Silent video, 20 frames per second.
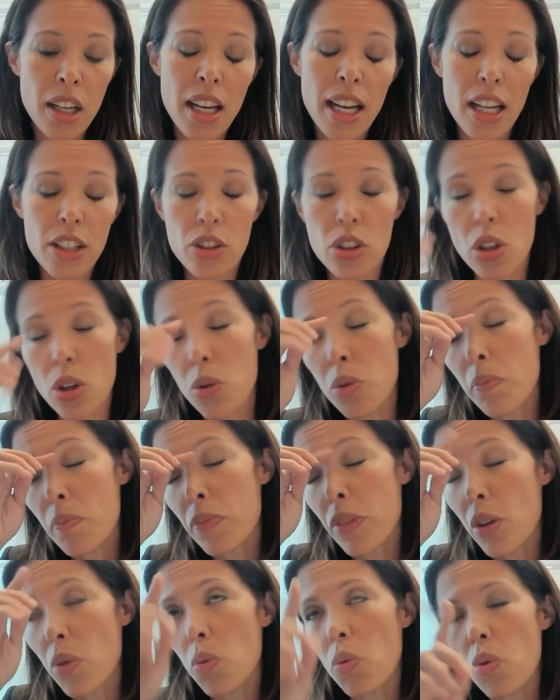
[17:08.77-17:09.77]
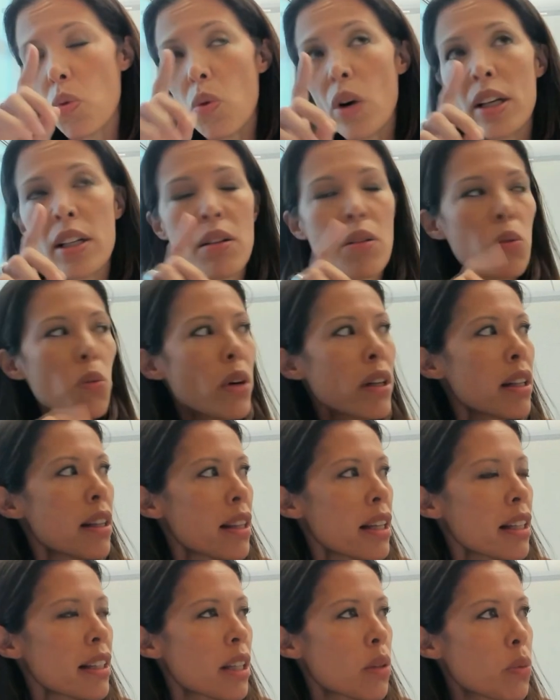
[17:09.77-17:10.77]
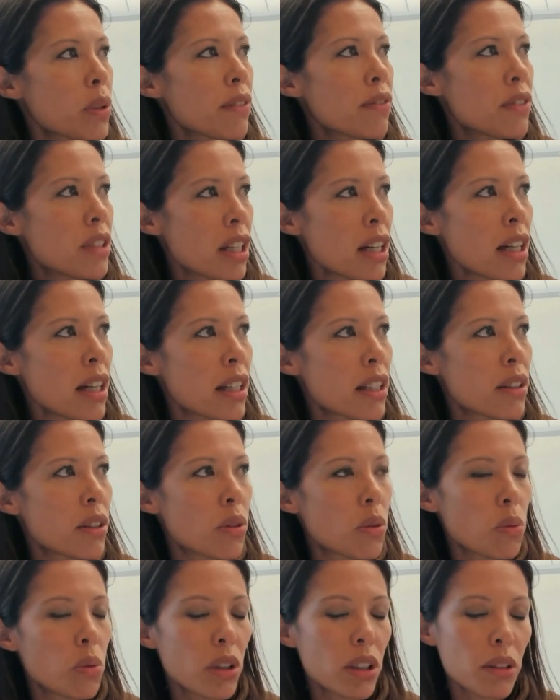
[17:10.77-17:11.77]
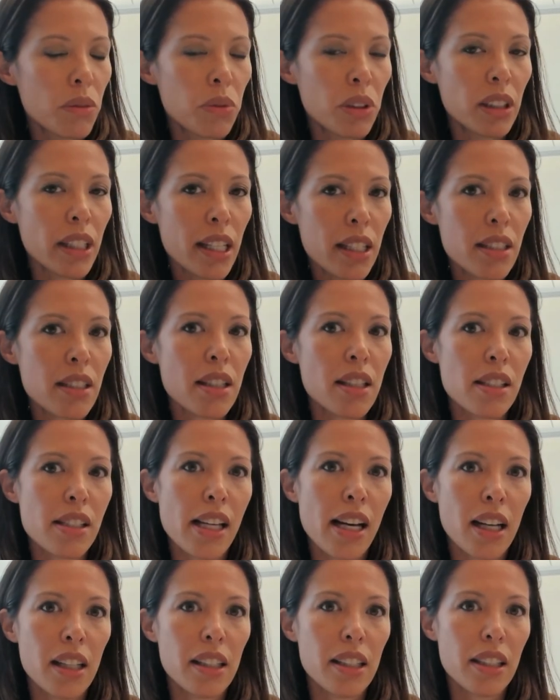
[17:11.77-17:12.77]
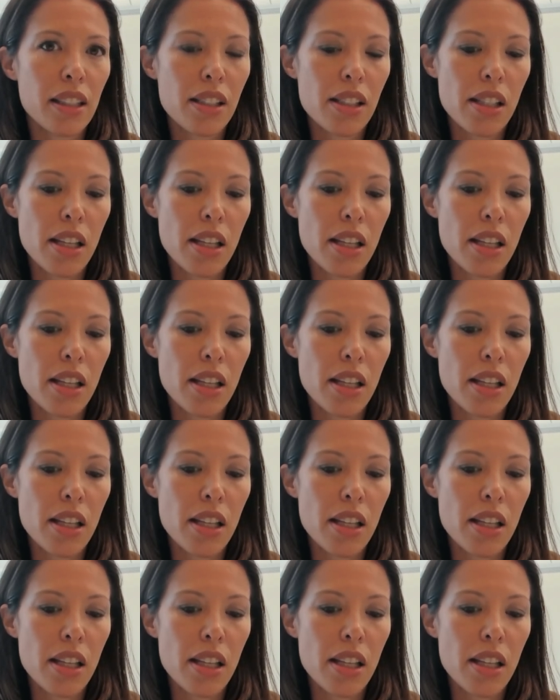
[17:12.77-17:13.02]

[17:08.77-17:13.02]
And so one one thing that we've done re- related to this, Alix,